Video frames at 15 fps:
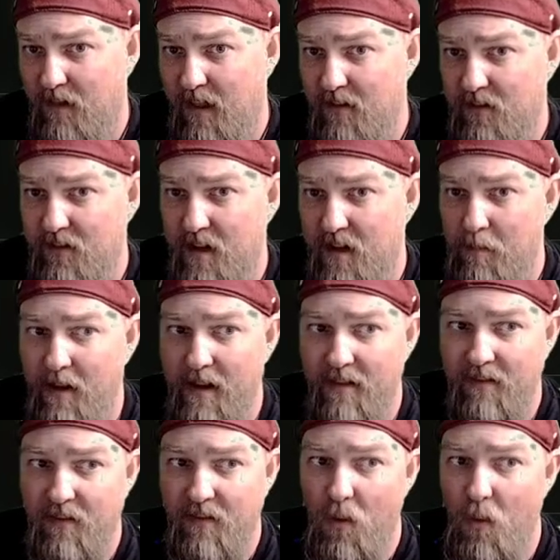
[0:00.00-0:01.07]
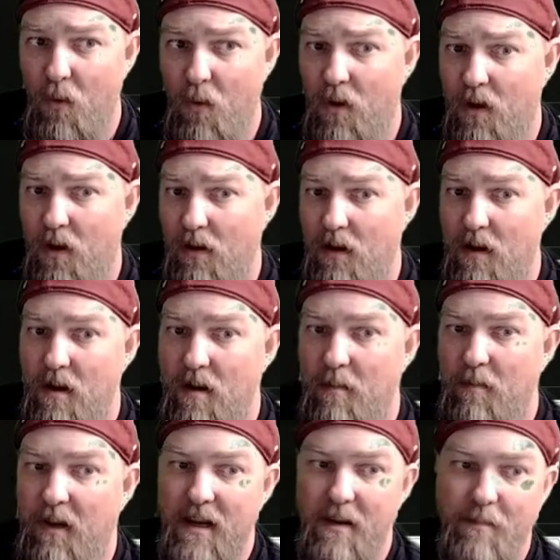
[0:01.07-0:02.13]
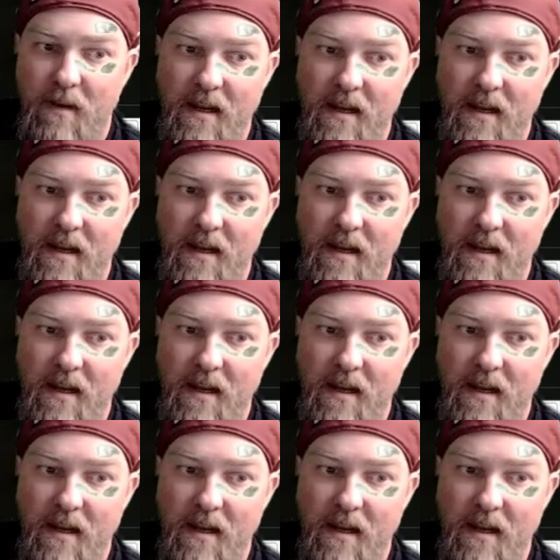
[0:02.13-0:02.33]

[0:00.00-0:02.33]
leather doublets or blank.